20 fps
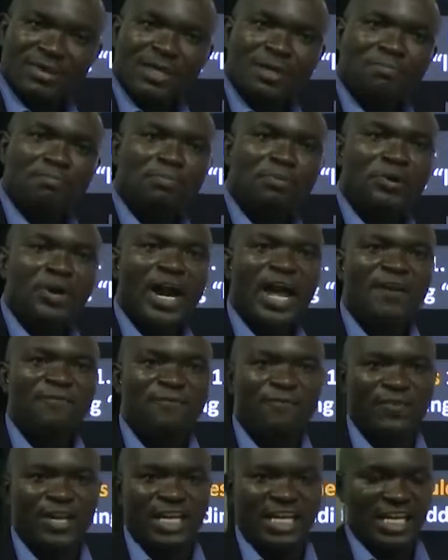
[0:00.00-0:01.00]

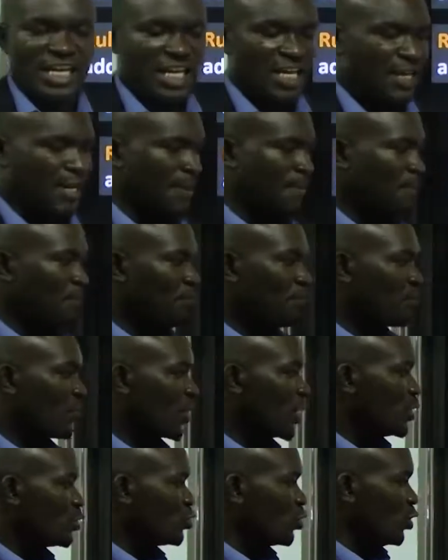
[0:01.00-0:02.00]
Bravely.
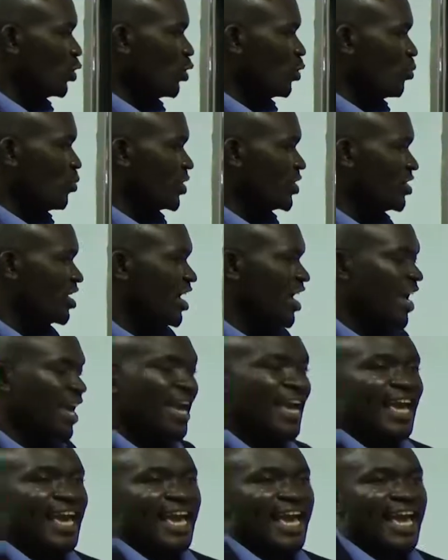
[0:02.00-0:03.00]
So we
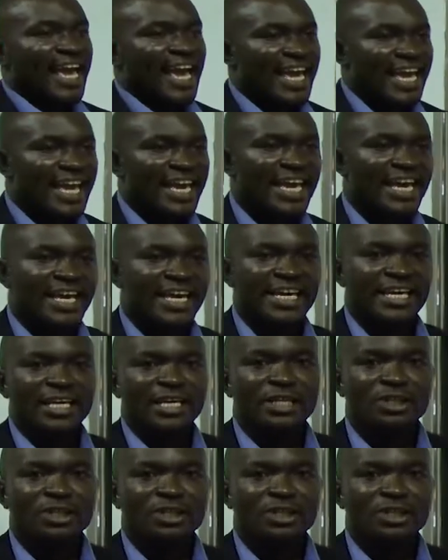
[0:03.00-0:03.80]
say he